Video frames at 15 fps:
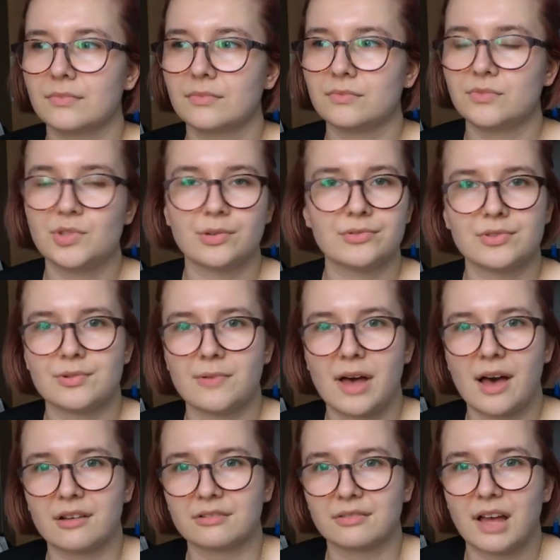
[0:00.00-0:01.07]
don't know
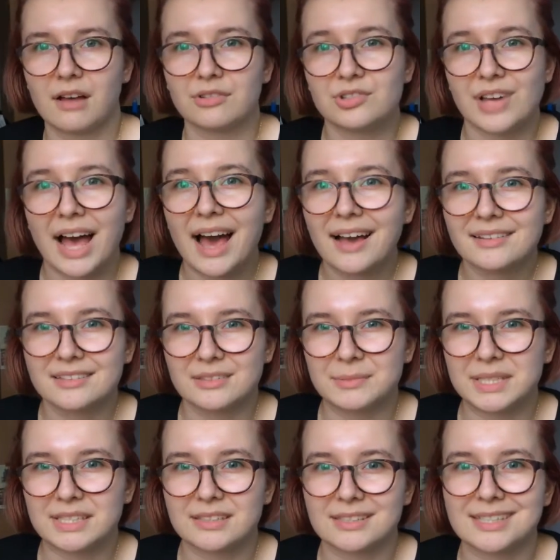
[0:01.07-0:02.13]
how to act it
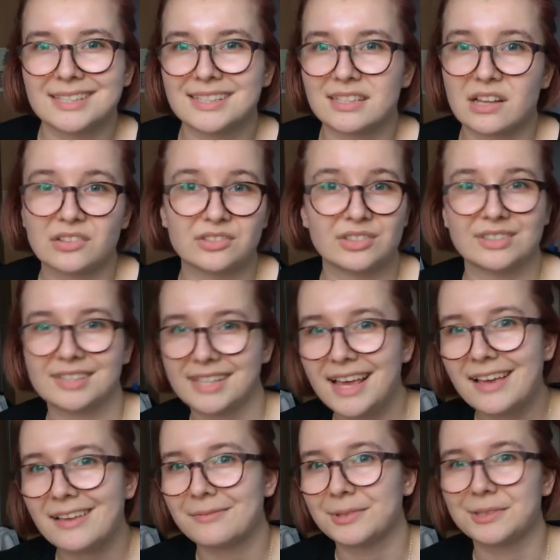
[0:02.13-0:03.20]
because it's not the
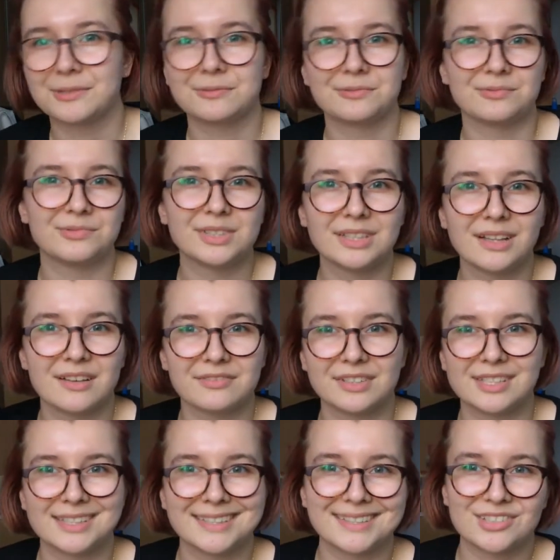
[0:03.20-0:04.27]
same, you know, real love
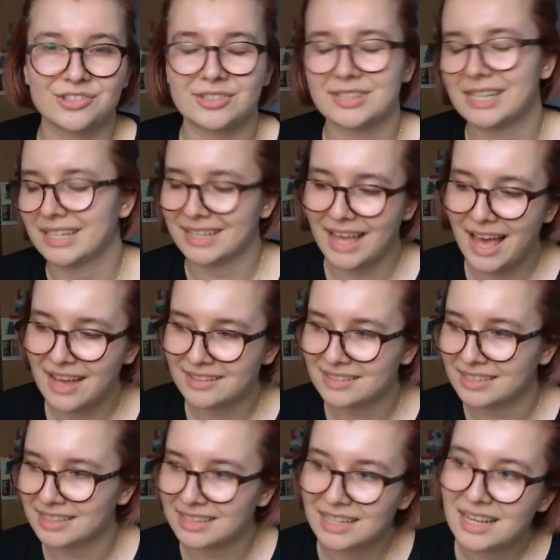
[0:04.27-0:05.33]
isn't just like
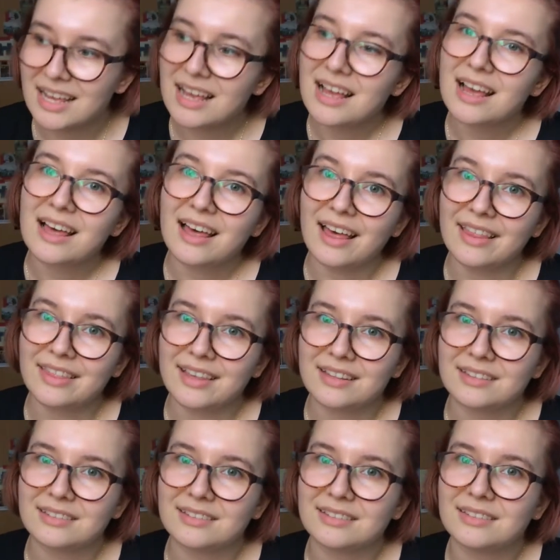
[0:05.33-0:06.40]
acting. And
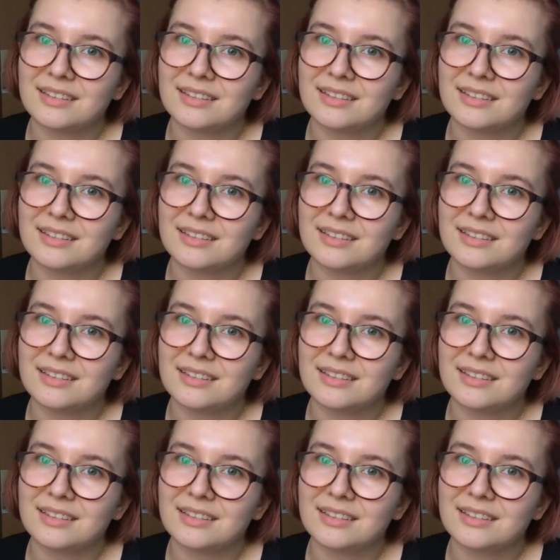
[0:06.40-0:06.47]
then,